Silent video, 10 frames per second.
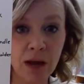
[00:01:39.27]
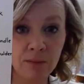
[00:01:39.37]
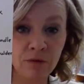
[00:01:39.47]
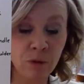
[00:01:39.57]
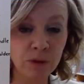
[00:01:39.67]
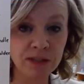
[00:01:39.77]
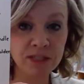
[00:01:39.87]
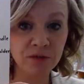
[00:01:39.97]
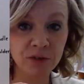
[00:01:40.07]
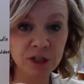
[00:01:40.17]
for what the
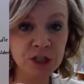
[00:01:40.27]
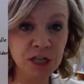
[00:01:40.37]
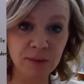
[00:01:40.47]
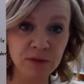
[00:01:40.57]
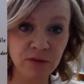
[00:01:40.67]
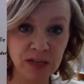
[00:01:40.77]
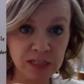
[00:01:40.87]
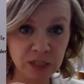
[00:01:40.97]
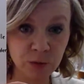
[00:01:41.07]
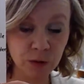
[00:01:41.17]
different shaped
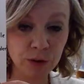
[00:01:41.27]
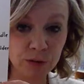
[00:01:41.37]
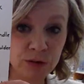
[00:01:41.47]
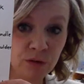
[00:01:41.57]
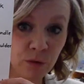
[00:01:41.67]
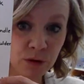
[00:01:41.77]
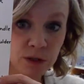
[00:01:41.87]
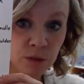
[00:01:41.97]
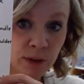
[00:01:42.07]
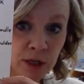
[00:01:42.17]
vases were used for.
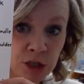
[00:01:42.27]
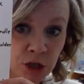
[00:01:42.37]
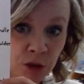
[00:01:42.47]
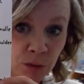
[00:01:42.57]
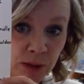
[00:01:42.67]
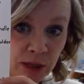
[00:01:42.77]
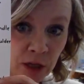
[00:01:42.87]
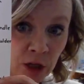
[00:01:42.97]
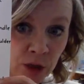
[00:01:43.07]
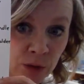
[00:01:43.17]
So make sure you
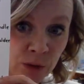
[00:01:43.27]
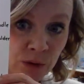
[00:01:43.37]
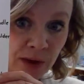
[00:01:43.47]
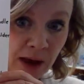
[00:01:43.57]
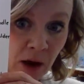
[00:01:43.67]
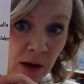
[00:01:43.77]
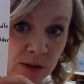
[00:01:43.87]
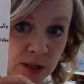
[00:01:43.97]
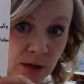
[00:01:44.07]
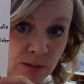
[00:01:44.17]
include that
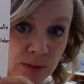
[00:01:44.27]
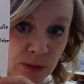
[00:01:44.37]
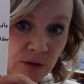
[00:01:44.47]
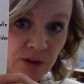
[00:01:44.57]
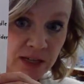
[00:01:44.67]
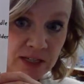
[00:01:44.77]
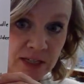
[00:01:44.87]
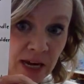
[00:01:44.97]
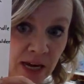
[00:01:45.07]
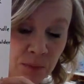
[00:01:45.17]
also. So the vase
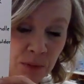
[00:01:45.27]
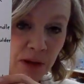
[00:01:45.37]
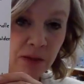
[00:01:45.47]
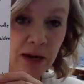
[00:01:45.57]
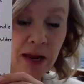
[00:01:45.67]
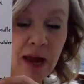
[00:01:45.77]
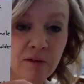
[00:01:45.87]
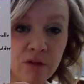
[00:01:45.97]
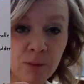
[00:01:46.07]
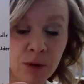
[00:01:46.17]
type, and then I
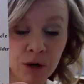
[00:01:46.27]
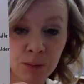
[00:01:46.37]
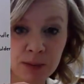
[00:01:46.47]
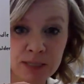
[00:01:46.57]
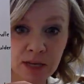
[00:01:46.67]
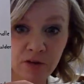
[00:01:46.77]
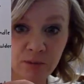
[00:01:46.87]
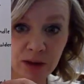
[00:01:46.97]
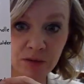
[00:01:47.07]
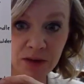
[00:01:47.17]
have the purpose of
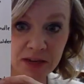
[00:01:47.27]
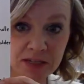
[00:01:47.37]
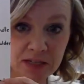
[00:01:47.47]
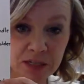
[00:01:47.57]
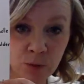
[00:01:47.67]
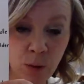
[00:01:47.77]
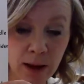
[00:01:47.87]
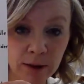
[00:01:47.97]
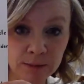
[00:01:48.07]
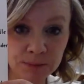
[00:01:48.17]
my vase as well.